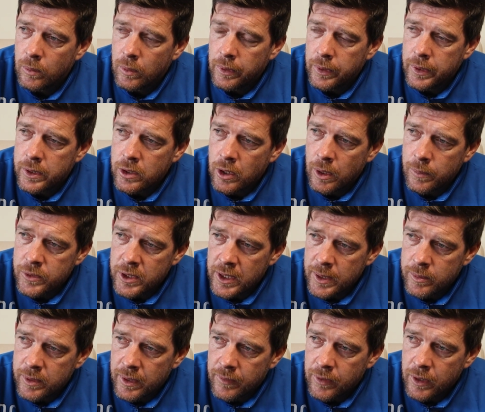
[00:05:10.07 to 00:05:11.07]
Well, the top
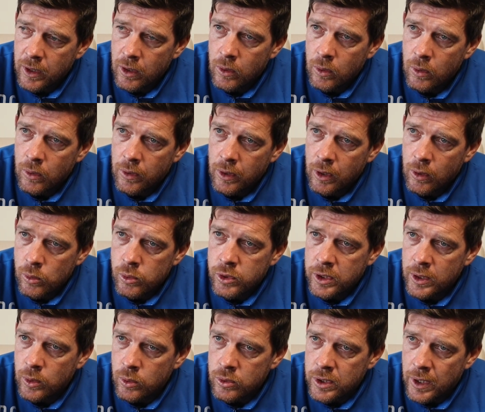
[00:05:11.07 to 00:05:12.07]
teams have the old
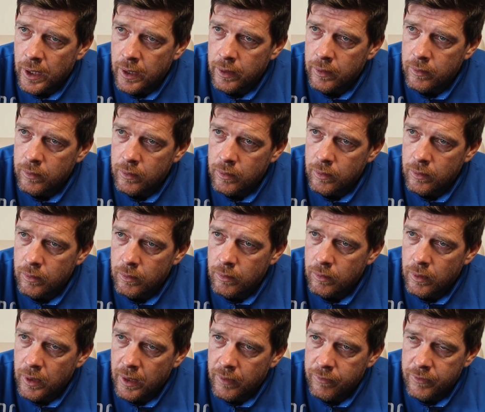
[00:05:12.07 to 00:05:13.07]
skill set.
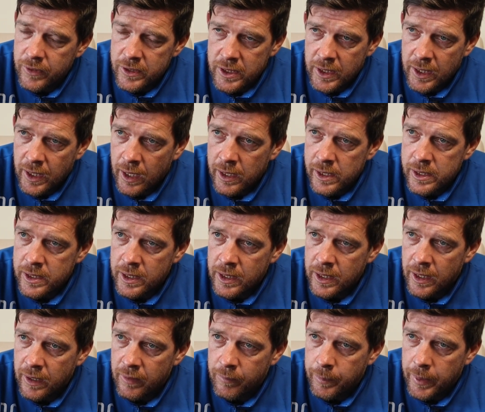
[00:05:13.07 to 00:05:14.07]
They have
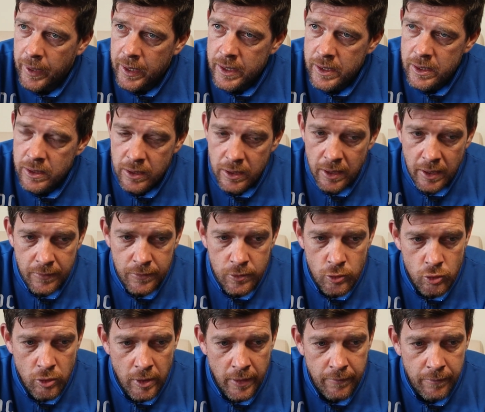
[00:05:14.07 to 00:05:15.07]
physicality, they have pace, they have
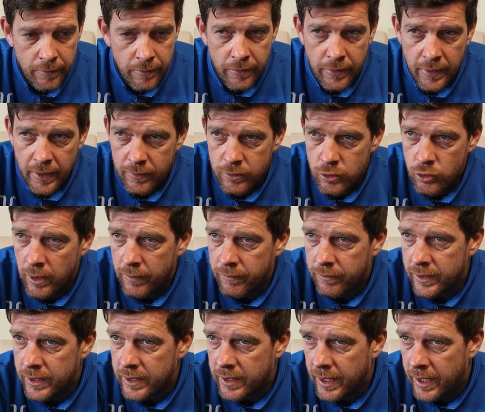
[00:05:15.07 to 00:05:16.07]

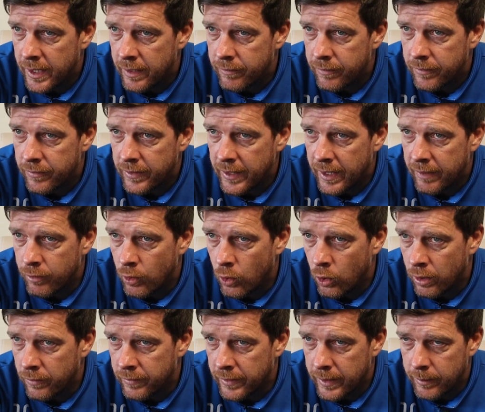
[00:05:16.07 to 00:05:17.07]
strength in depth, they have
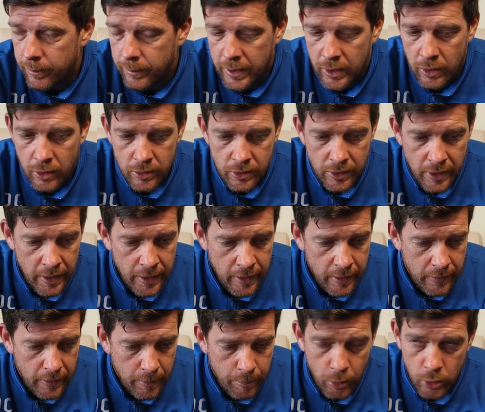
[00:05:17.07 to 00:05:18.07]
all of it because
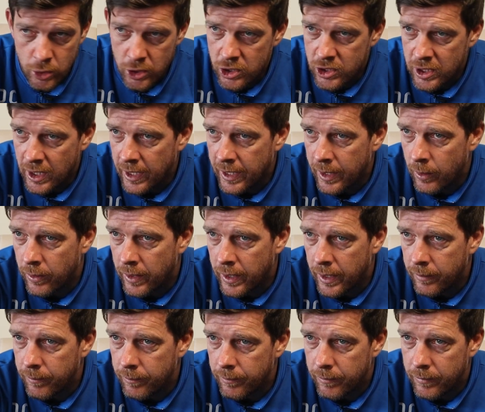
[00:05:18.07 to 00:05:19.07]
their budgets allow
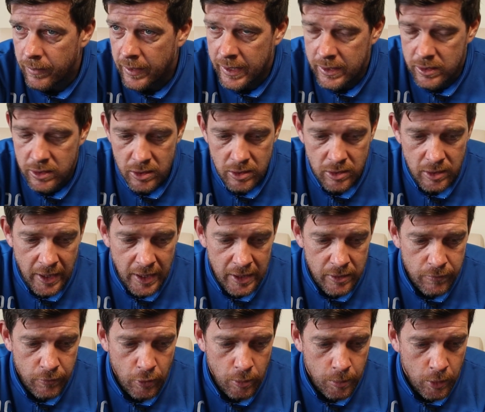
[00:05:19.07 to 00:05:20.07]
that.
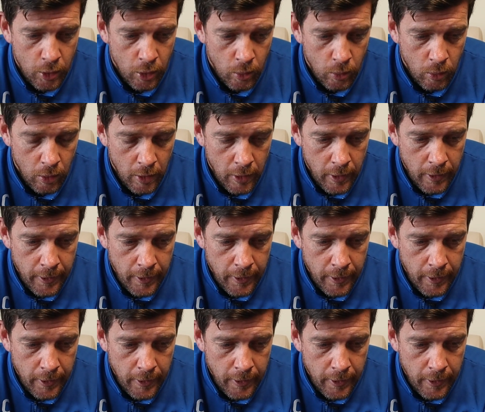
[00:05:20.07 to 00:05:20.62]
That's football.